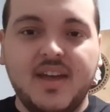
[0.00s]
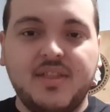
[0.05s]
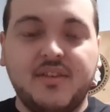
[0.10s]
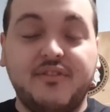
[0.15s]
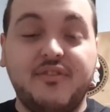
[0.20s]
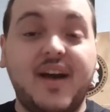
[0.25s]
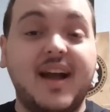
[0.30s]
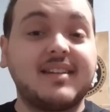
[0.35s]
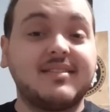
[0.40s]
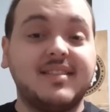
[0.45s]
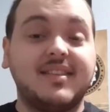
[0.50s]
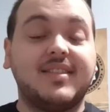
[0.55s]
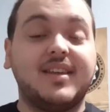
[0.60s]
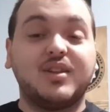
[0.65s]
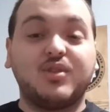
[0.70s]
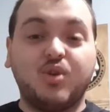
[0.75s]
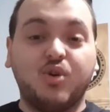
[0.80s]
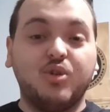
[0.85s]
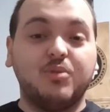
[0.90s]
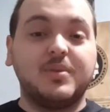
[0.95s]
The fact that they
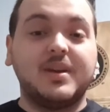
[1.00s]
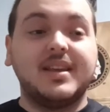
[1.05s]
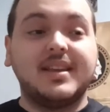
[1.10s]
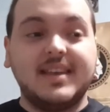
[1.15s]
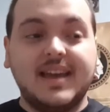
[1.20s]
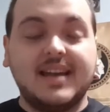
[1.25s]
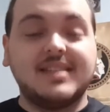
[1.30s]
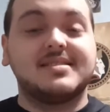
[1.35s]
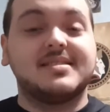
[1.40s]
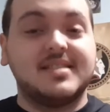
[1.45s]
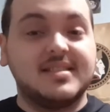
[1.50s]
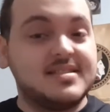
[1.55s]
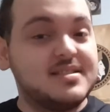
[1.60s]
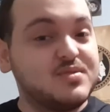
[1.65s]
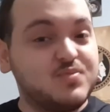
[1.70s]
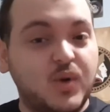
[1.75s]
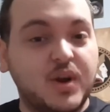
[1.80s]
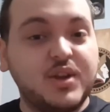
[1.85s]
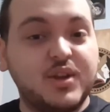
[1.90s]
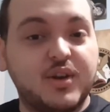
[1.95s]
told me, yes, this
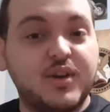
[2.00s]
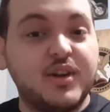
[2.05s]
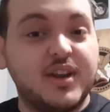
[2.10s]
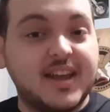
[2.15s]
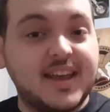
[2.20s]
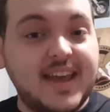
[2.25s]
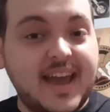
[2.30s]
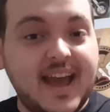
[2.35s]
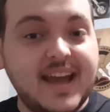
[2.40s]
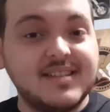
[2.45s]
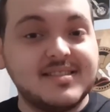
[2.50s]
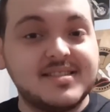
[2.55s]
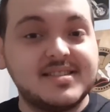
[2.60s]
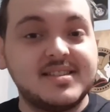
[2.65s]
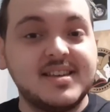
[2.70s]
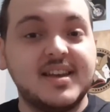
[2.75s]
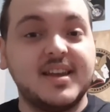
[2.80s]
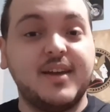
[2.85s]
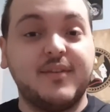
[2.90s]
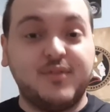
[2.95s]
is what you're going to get
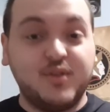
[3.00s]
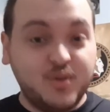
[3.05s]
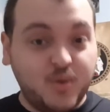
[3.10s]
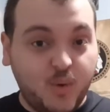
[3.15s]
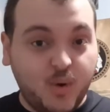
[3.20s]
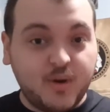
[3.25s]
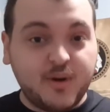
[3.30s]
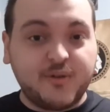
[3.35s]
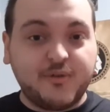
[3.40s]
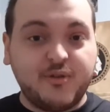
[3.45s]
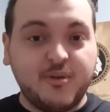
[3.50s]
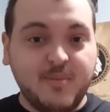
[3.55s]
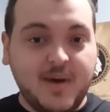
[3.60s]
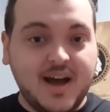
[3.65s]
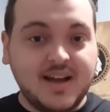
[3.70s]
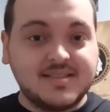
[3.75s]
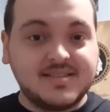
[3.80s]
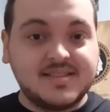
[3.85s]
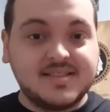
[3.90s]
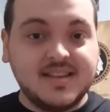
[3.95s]
if you order from
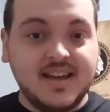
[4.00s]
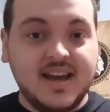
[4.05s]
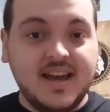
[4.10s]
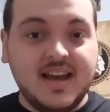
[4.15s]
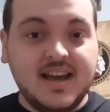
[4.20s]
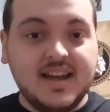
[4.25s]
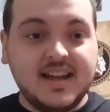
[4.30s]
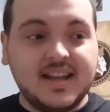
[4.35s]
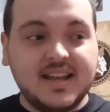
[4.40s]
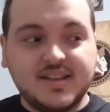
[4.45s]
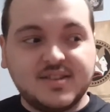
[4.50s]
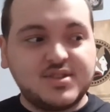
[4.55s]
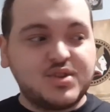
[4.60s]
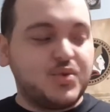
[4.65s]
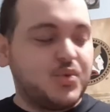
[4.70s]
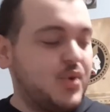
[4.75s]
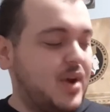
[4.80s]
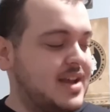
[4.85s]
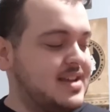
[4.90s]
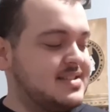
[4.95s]
us is
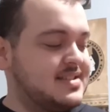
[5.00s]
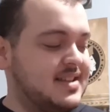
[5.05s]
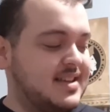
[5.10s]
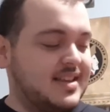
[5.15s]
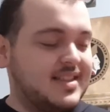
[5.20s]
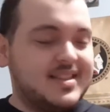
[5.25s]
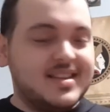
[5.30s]
crazy.